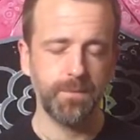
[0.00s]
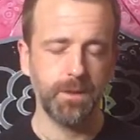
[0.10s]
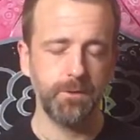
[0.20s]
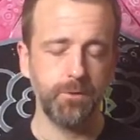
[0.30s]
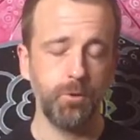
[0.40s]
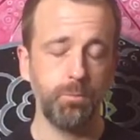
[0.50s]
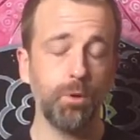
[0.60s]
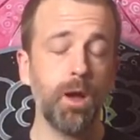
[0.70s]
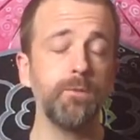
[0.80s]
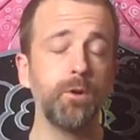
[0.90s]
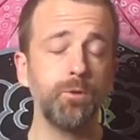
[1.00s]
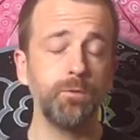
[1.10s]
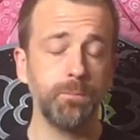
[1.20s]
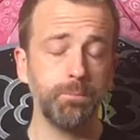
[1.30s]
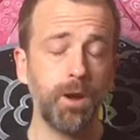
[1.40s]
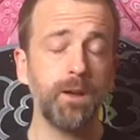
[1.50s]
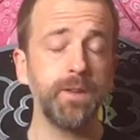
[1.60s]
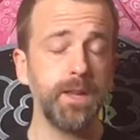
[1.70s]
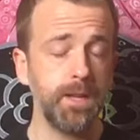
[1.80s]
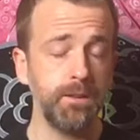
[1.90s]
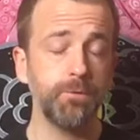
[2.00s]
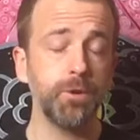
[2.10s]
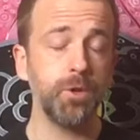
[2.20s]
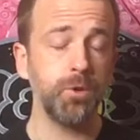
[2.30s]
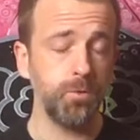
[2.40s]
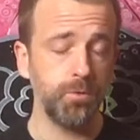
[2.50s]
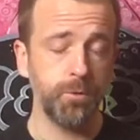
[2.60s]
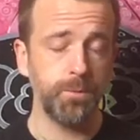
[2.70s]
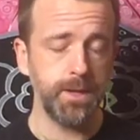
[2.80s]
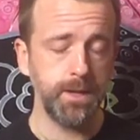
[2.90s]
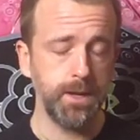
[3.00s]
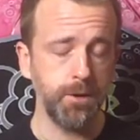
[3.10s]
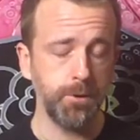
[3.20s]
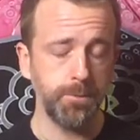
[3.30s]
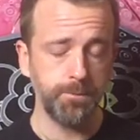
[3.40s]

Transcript: So bravo, bravi for you for being here.